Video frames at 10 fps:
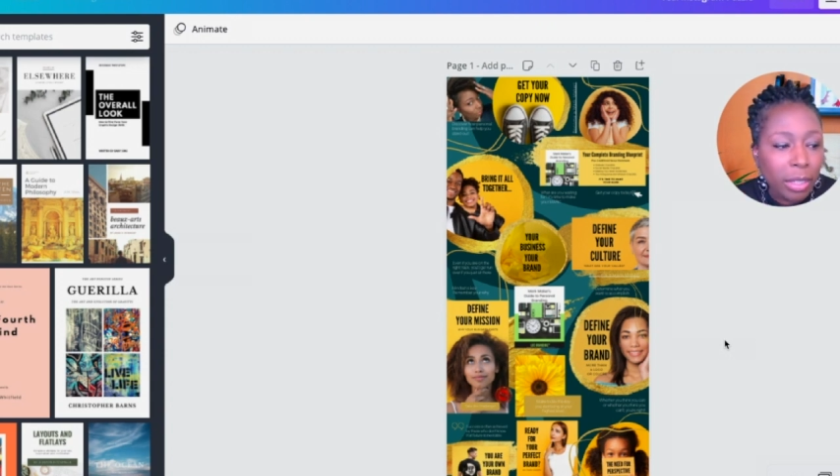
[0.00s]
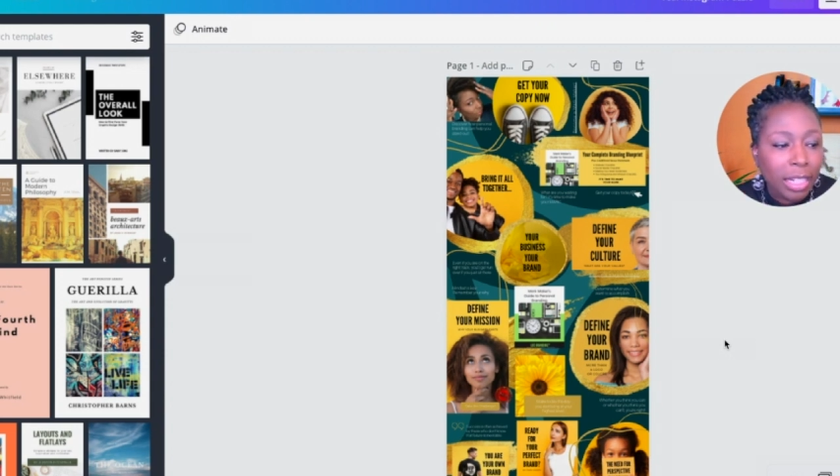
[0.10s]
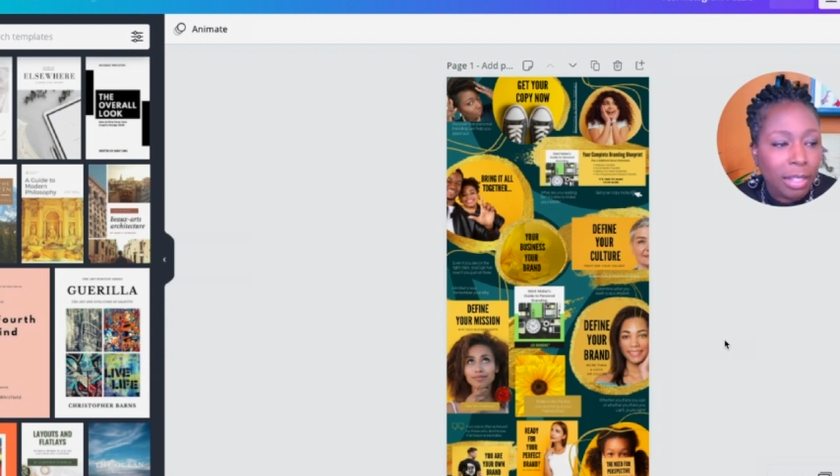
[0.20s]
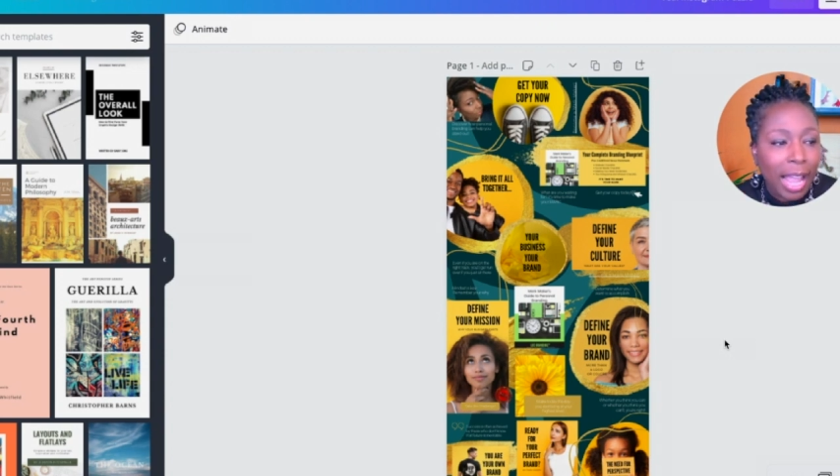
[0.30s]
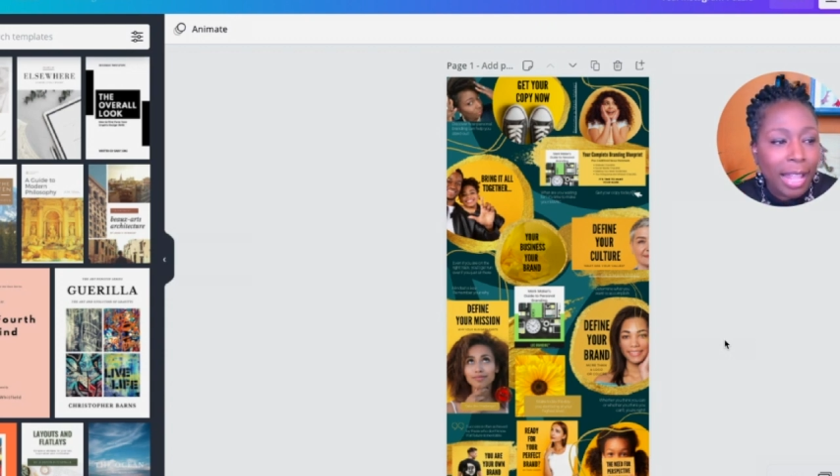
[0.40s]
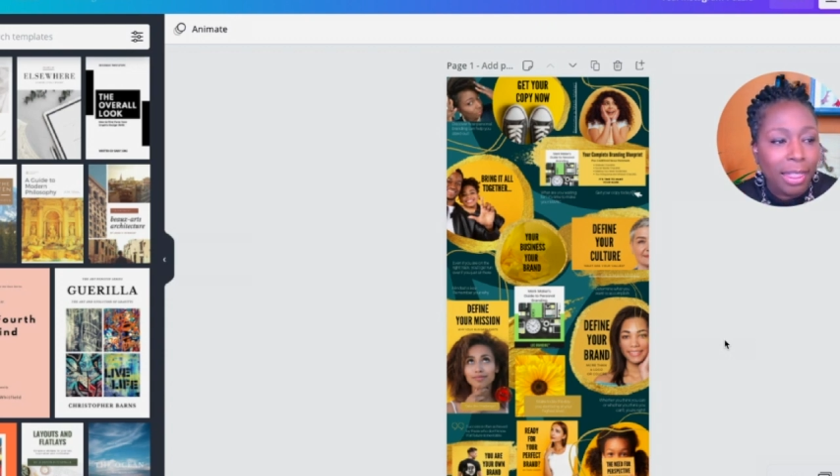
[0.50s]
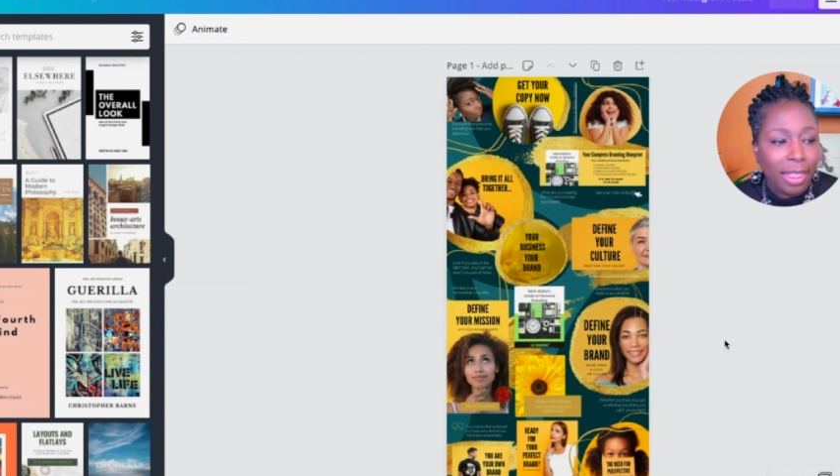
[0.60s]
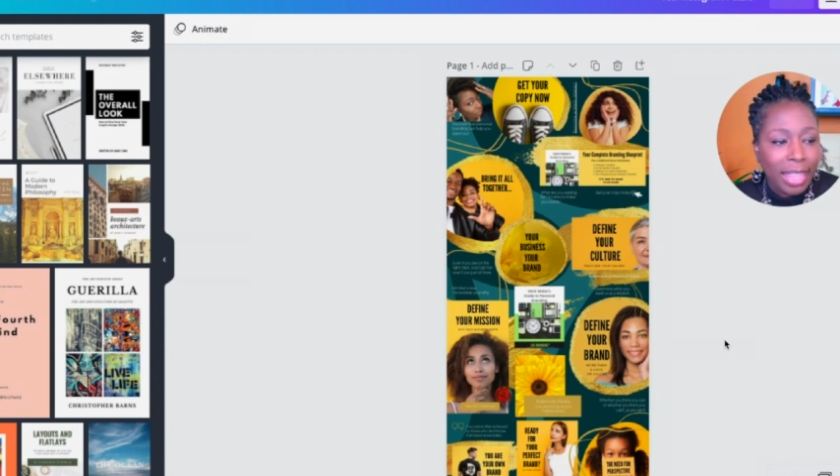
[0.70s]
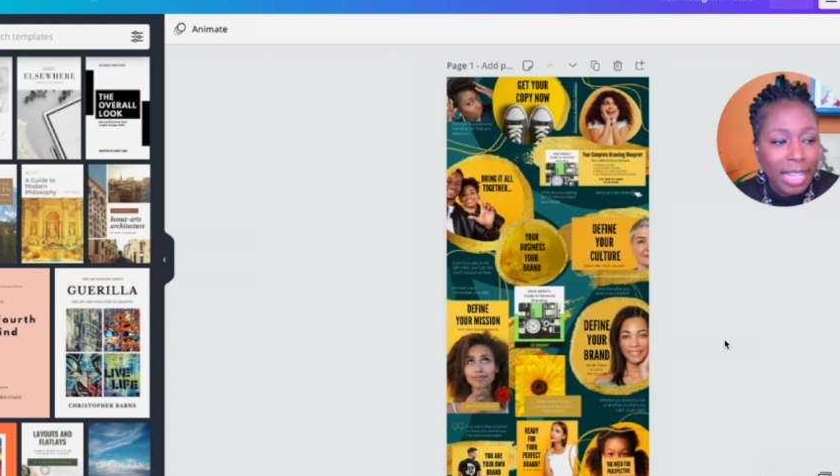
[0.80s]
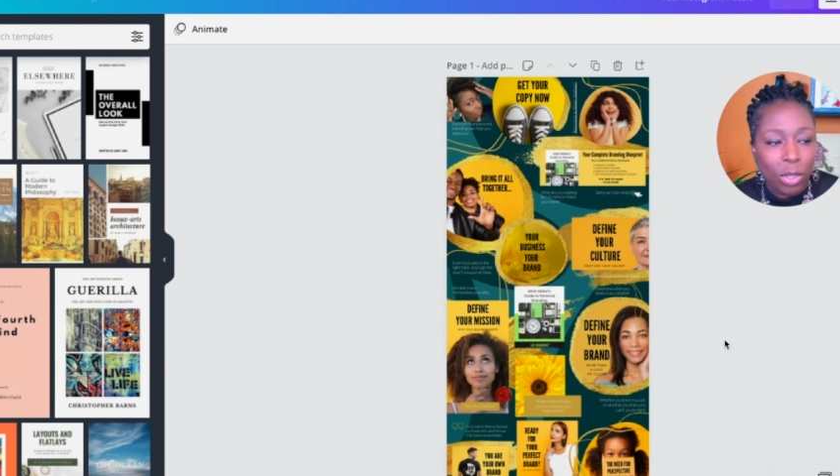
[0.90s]
is that
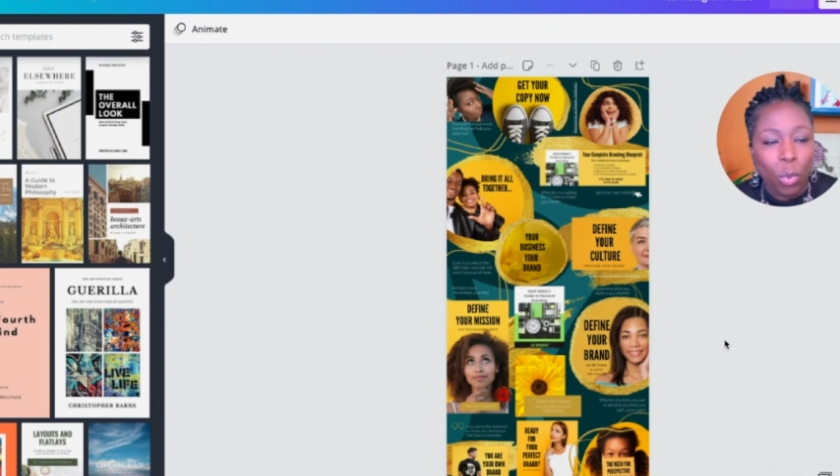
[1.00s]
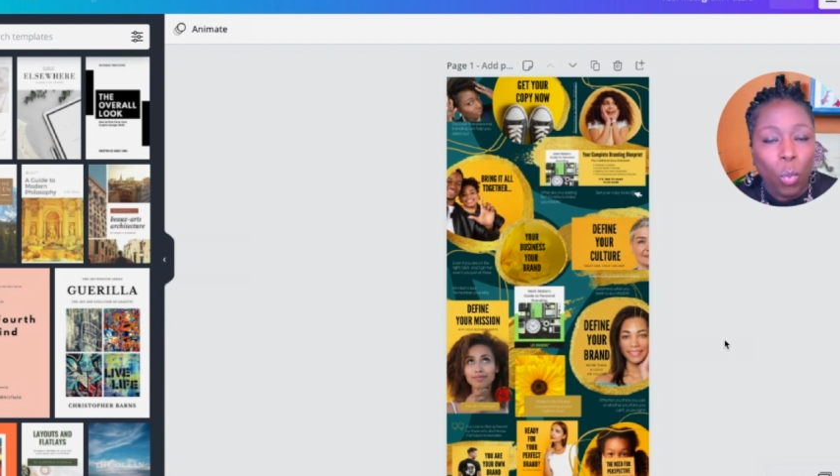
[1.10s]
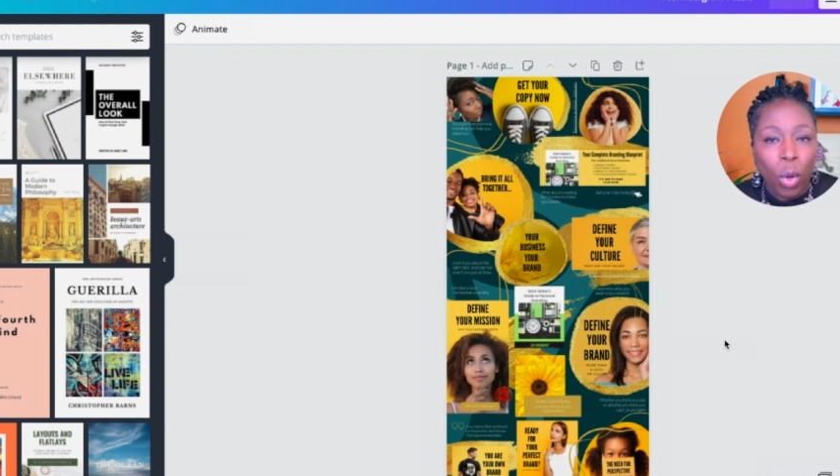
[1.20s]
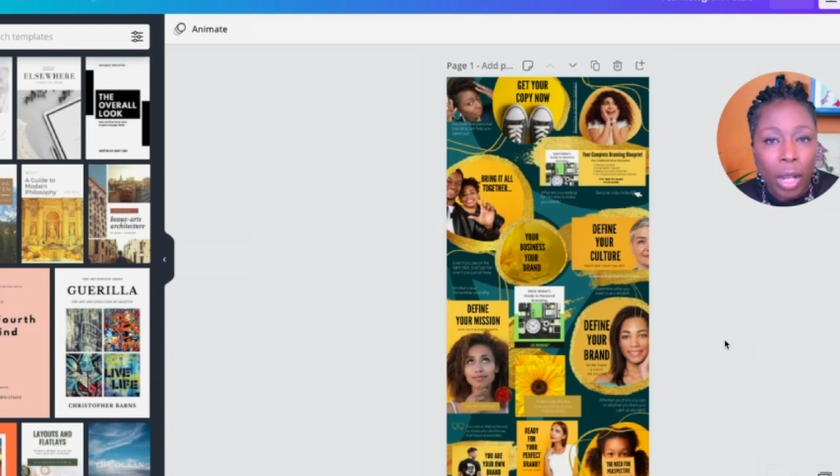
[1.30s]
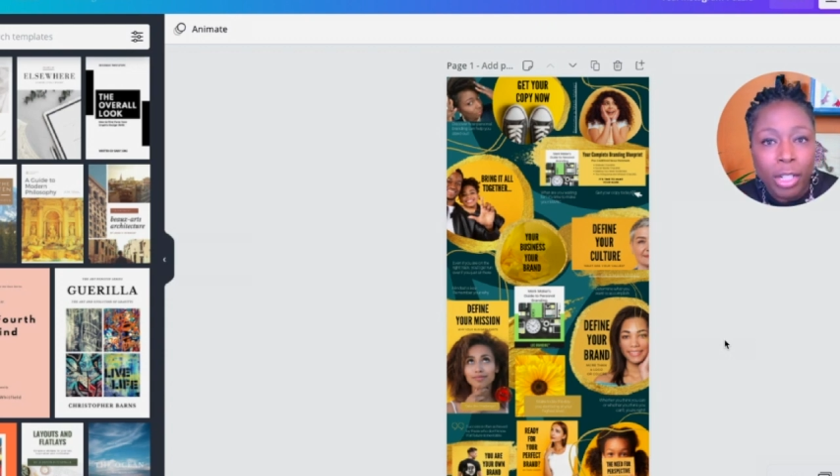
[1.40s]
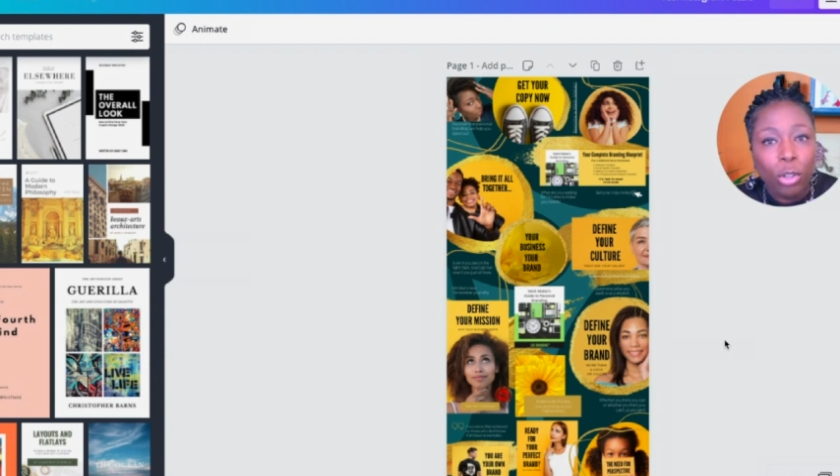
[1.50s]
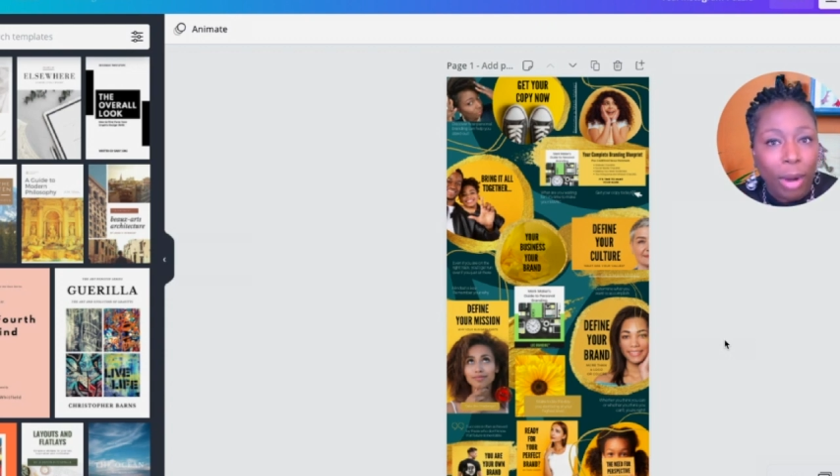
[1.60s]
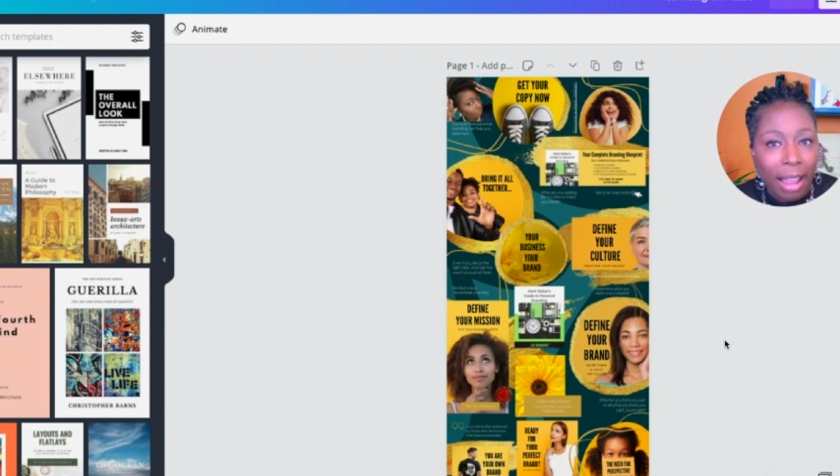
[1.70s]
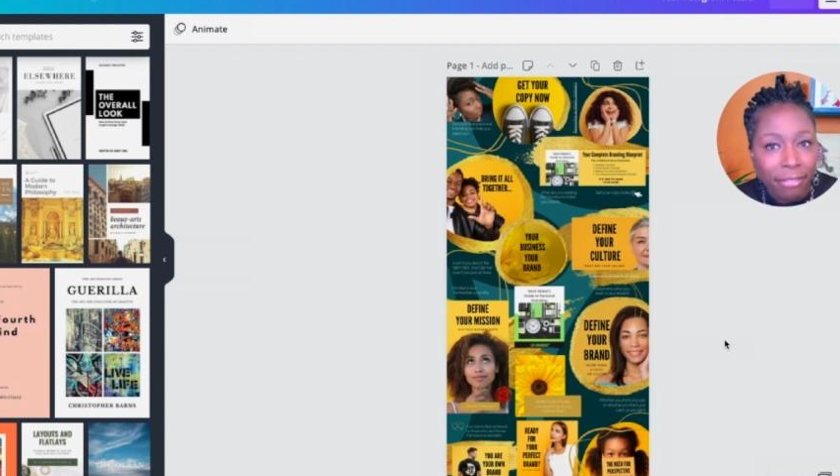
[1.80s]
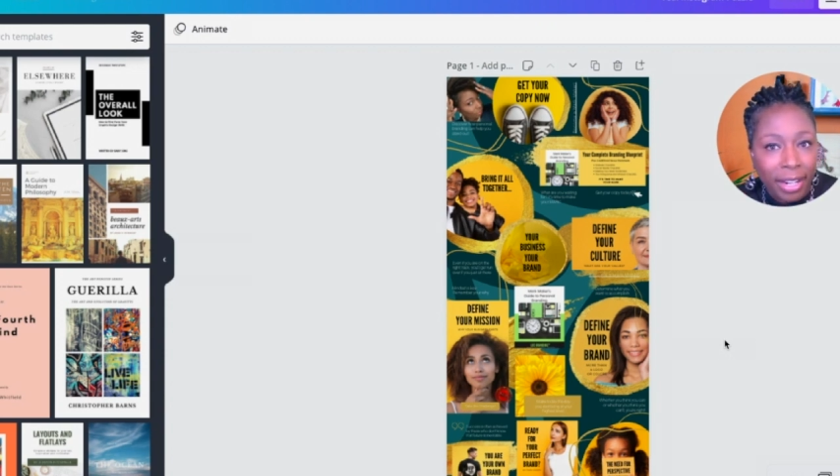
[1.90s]
this one
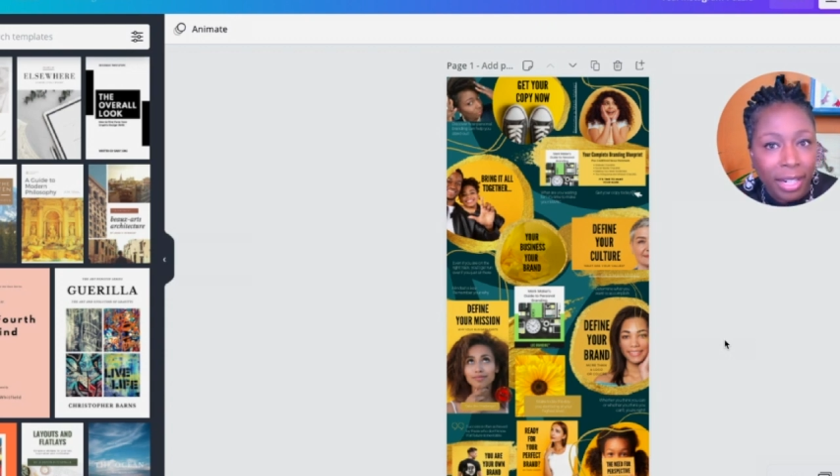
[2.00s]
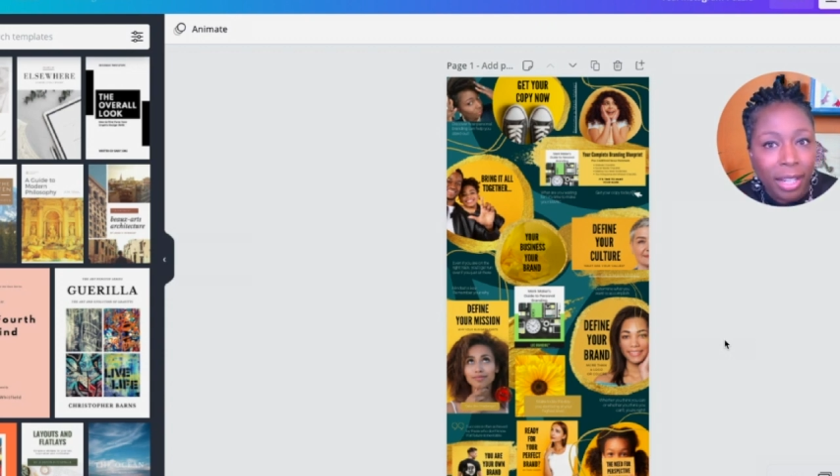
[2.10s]
graphic